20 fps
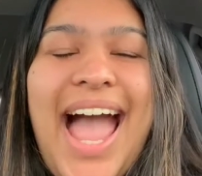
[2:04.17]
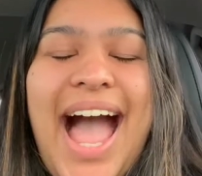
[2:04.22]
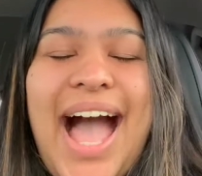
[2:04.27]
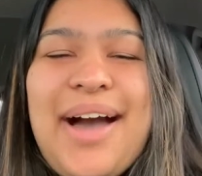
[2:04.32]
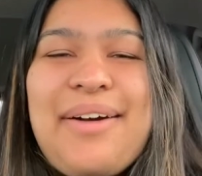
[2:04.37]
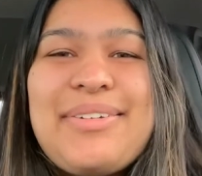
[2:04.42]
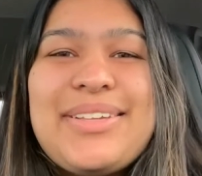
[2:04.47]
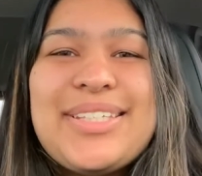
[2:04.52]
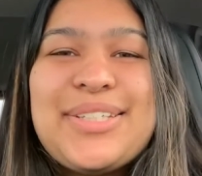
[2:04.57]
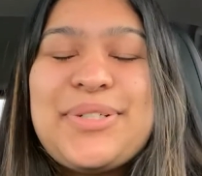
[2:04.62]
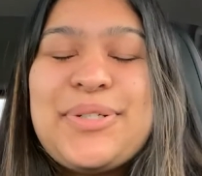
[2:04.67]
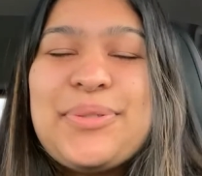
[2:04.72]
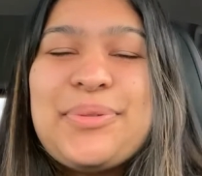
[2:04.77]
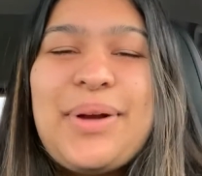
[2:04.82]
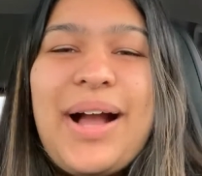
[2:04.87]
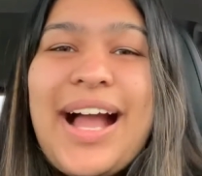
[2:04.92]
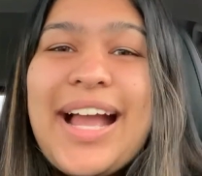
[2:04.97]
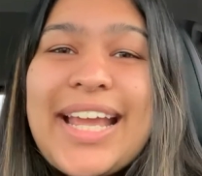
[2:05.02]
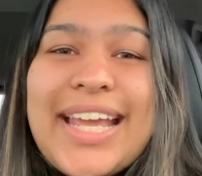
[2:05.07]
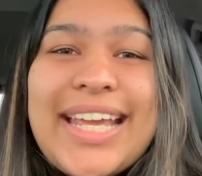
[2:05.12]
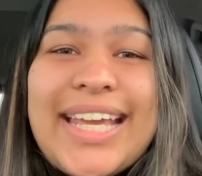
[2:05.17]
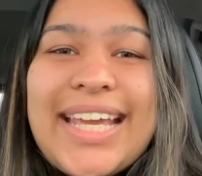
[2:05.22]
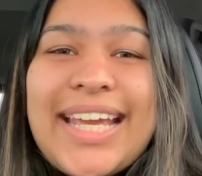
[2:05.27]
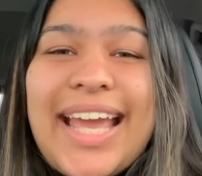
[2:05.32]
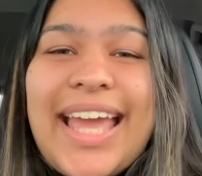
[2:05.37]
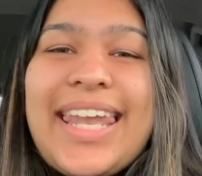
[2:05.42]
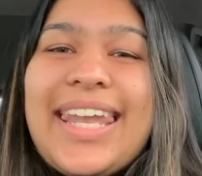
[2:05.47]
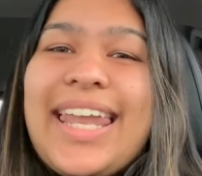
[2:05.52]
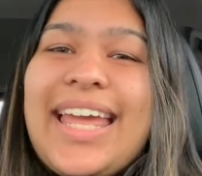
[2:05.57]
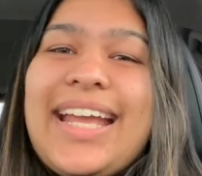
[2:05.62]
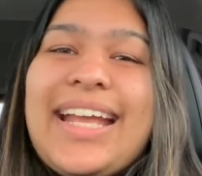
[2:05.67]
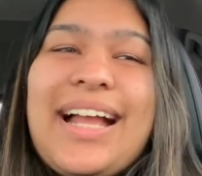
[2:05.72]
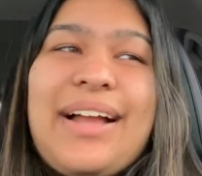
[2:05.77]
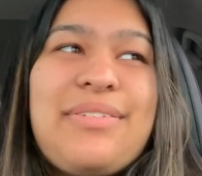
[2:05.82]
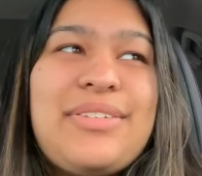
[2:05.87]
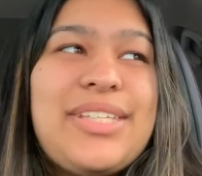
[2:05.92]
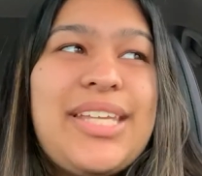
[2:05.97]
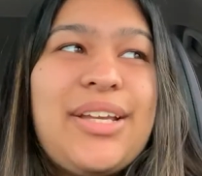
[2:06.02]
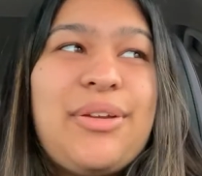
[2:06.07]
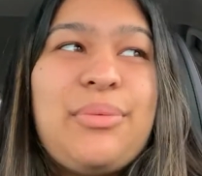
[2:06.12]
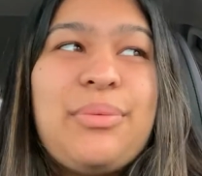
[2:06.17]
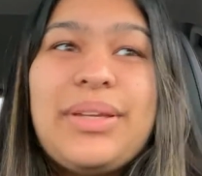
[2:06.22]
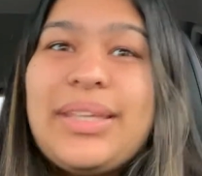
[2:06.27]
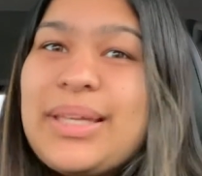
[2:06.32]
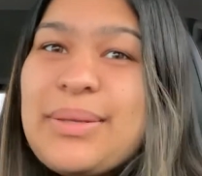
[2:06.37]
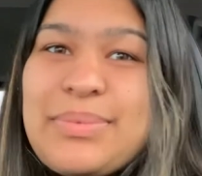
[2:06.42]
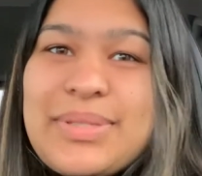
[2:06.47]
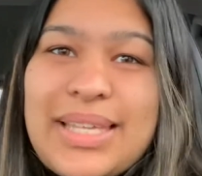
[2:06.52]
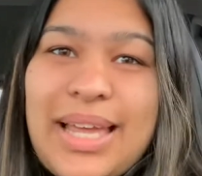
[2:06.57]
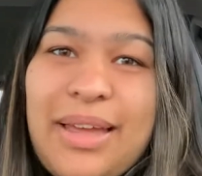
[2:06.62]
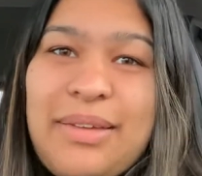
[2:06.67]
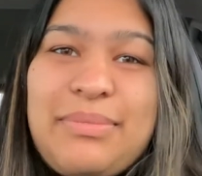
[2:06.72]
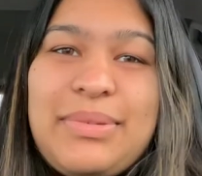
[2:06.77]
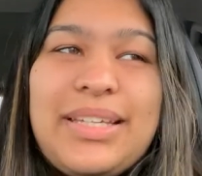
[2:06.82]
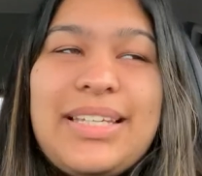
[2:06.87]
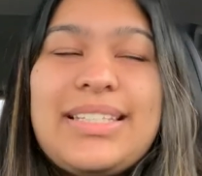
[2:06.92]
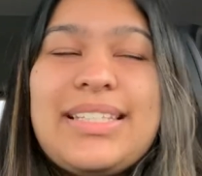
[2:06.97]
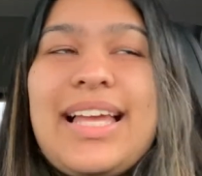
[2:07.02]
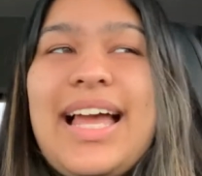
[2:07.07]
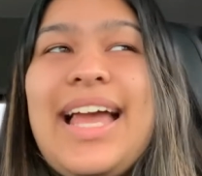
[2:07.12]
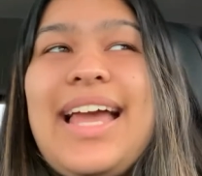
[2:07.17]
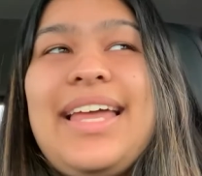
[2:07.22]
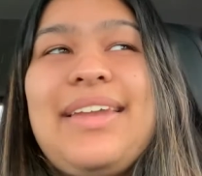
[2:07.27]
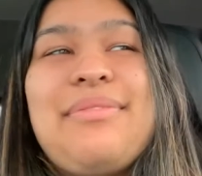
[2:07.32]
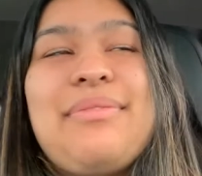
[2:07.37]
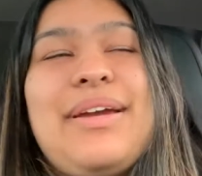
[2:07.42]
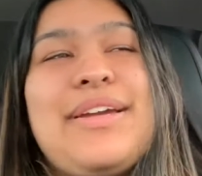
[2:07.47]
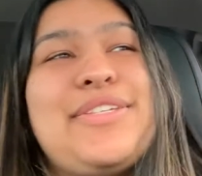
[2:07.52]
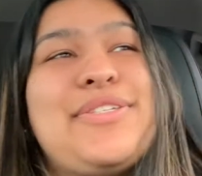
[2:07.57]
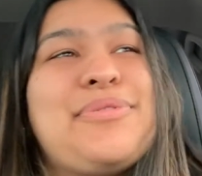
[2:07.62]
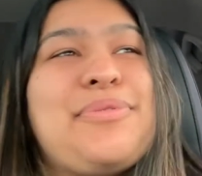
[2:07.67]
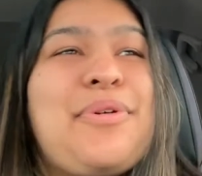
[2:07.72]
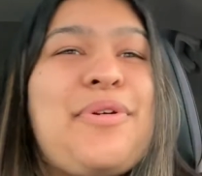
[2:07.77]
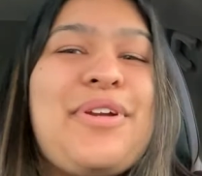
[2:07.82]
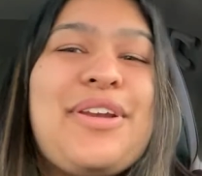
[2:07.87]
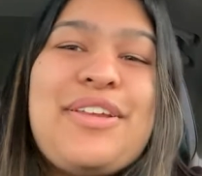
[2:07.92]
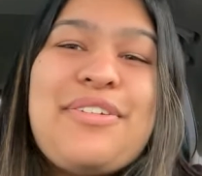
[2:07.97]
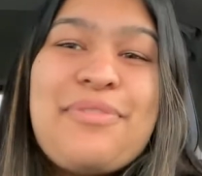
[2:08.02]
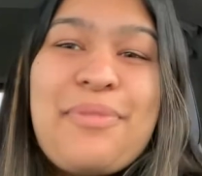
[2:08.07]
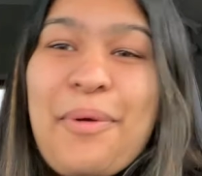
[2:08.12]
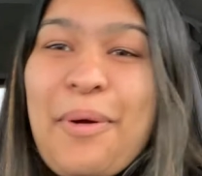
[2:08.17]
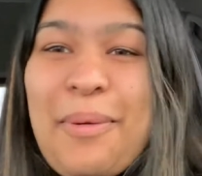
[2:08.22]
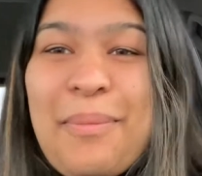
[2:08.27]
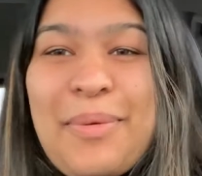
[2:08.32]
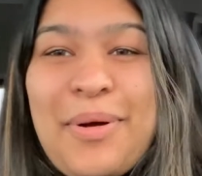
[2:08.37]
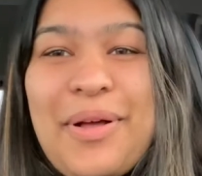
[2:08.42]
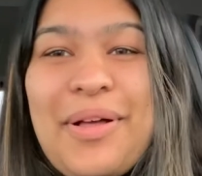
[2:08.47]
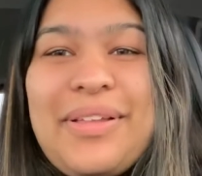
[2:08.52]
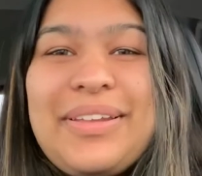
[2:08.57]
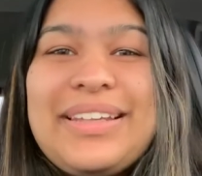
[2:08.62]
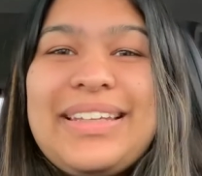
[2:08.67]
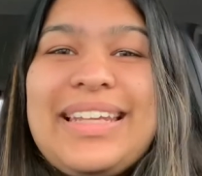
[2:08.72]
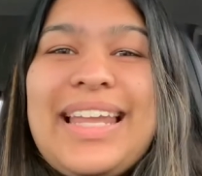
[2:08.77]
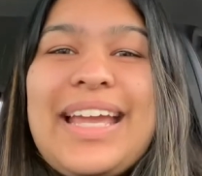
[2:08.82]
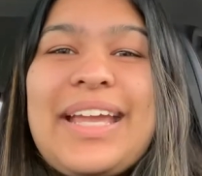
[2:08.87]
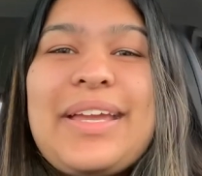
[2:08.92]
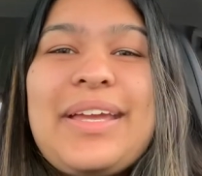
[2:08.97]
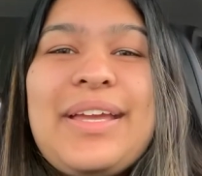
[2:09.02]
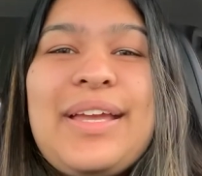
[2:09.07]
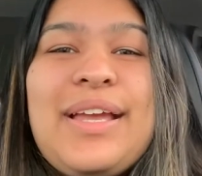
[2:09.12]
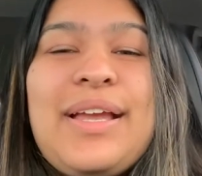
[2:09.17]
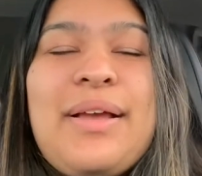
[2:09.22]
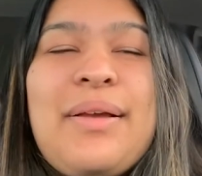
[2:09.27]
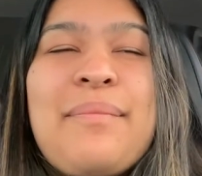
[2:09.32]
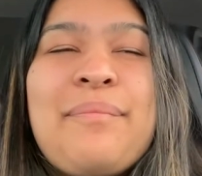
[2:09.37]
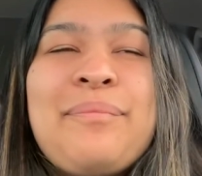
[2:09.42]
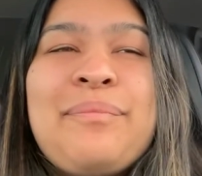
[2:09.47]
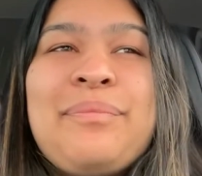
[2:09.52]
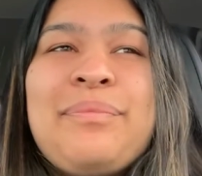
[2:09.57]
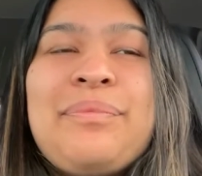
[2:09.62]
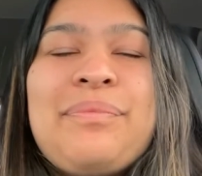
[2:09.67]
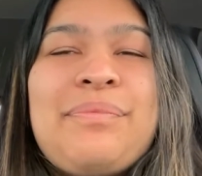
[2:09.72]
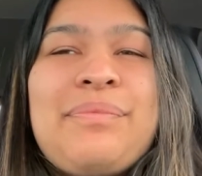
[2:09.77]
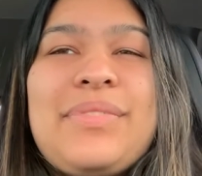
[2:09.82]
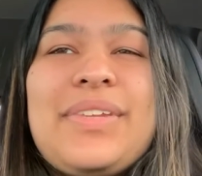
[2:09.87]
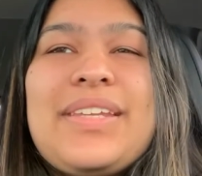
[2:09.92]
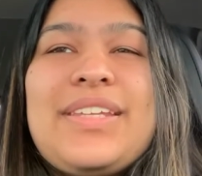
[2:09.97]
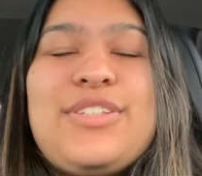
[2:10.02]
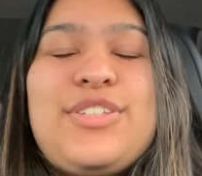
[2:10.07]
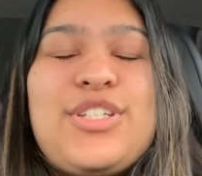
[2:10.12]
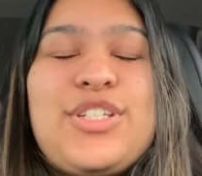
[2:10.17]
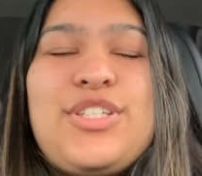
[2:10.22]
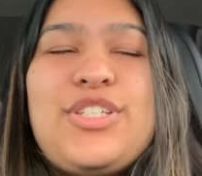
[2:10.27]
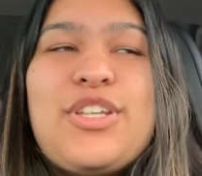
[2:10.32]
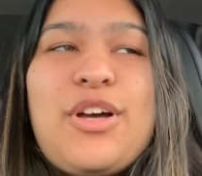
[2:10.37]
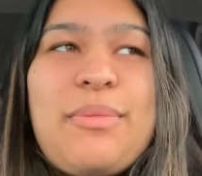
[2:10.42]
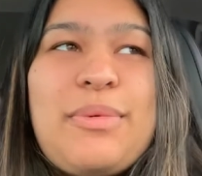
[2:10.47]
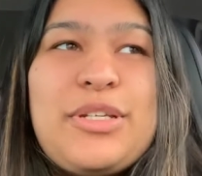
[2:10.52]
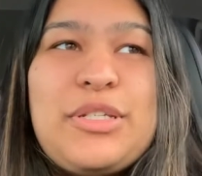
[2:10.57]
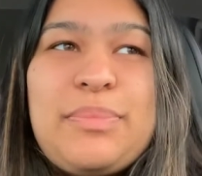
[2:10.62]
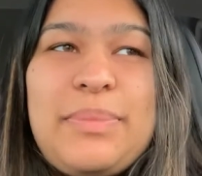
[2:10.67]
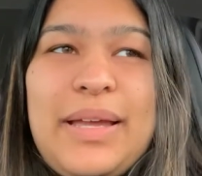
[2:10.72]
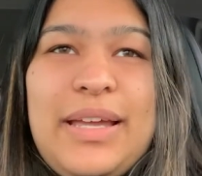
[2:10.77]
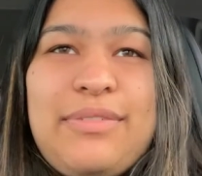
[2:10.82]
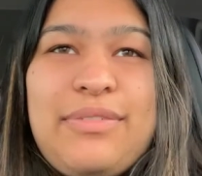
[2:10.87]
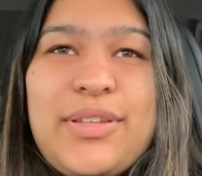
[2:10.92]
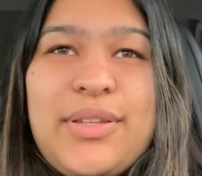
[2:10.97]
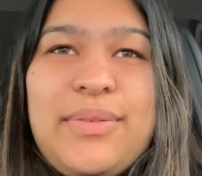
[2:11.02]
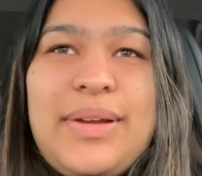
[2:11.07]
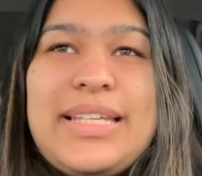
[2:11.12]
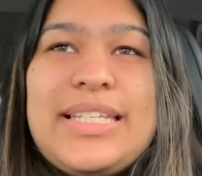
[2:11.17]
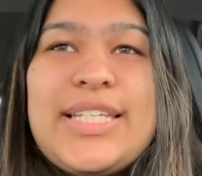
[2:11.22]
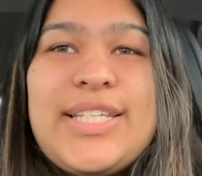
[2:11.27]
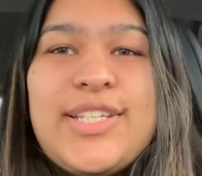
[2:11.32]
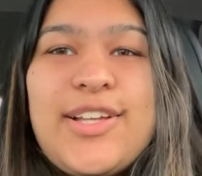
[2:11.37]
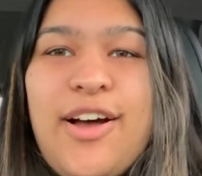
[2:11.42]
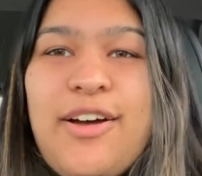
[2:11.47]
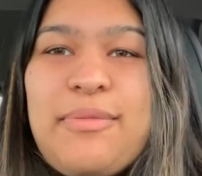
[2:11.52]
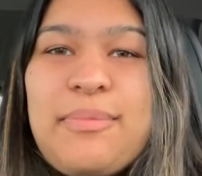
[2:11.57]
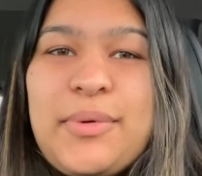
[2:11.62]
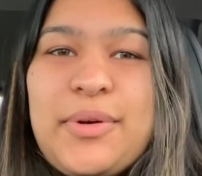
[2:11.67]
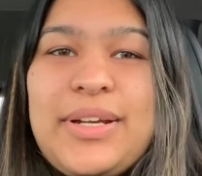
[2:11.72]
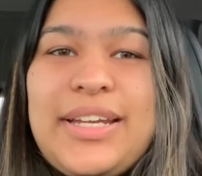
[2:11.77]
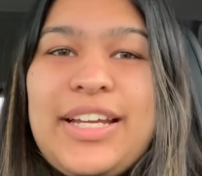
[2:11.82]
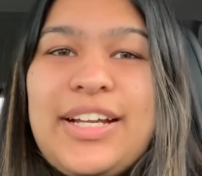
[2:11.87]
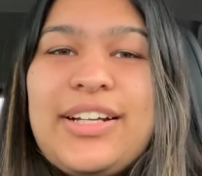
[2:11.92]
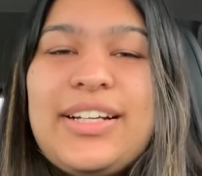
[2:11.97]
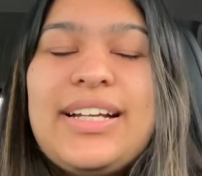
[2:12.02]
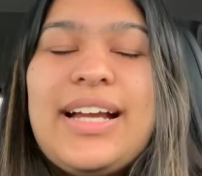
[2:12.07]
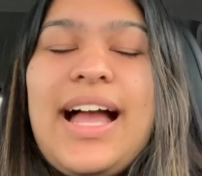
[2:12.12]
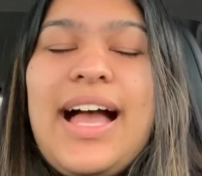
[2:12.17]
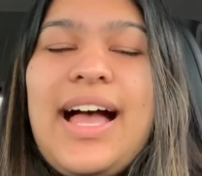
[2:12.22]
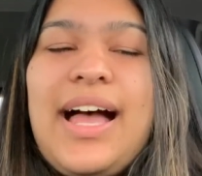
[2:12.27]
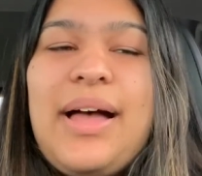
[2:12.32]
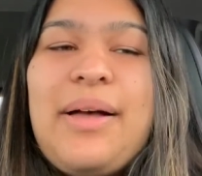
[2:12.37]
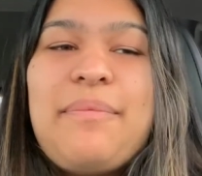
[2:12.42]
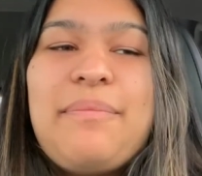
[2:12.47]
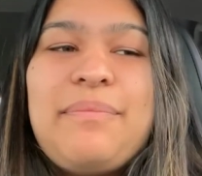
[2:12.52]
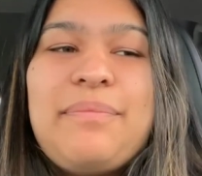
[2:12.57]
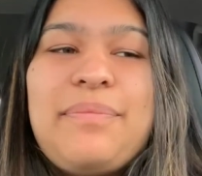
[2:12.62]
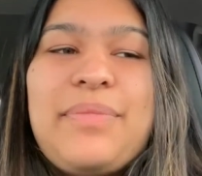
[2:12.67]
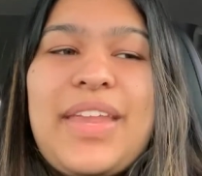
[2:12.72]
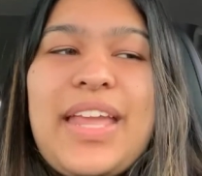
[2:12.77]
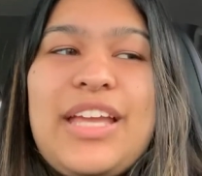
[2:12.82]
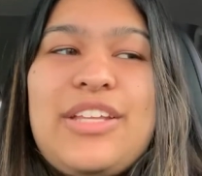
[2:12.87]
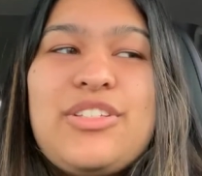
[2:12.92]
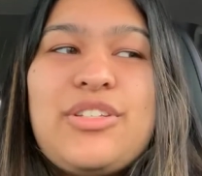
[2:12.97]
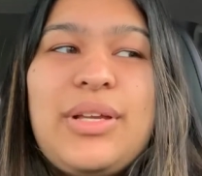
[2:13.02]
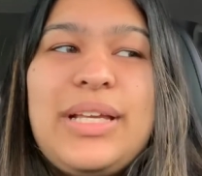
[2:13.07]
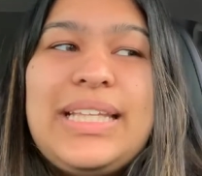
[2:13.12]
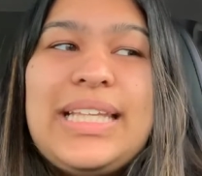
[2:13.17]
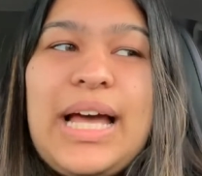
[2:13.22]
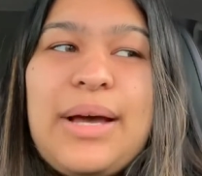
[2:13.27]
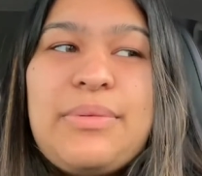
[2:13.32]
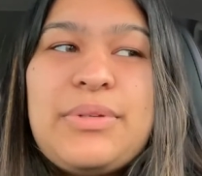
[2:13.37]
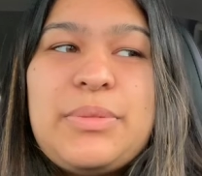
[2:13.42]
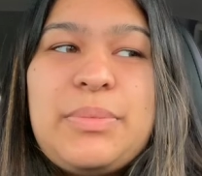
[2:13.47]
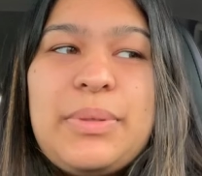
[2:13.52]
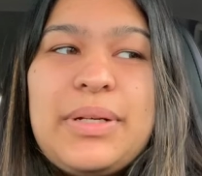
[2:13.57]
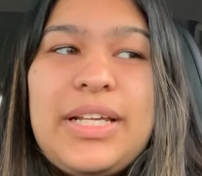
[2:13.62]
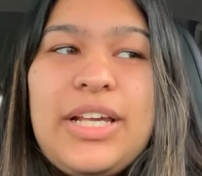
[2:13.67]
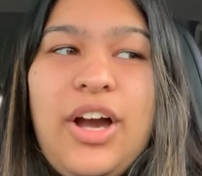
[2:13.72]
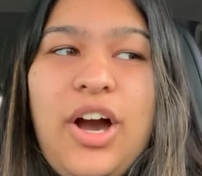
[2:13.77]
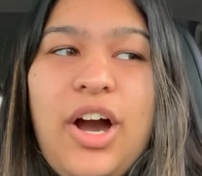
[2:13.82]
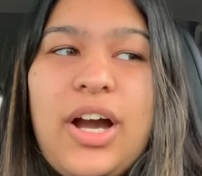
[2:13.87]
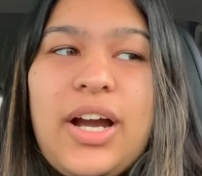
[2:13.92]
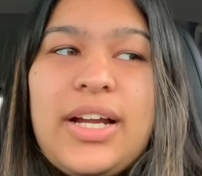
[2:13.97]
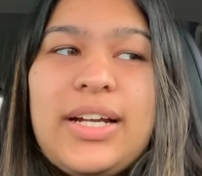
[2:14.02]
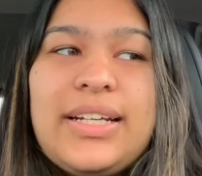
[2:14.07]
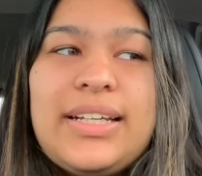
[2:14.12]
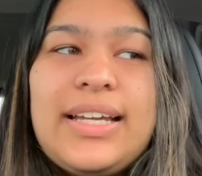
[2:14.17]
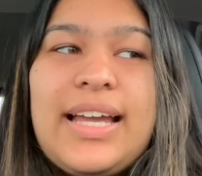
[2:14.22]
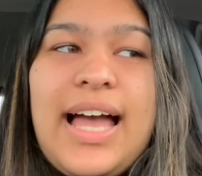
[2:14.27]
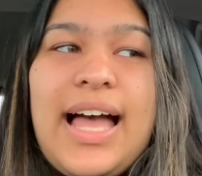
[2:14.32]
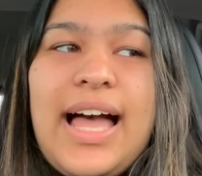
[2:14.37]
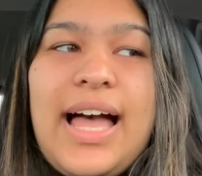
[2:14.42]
I was crying and I was really upset because I had my sorority formal and just so much planned for the rest of sophomore year, and so that was pretty hard.